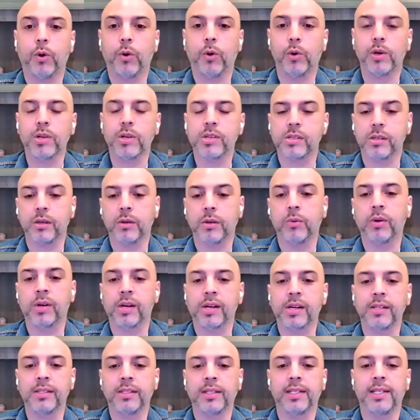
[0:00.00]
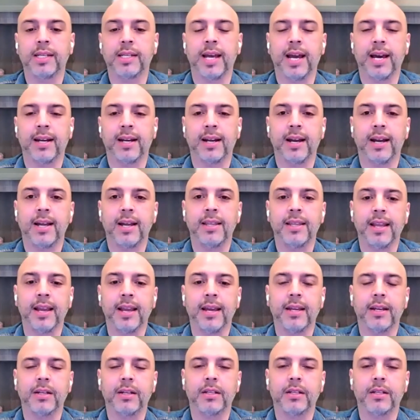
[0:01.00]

we're still working the data on that.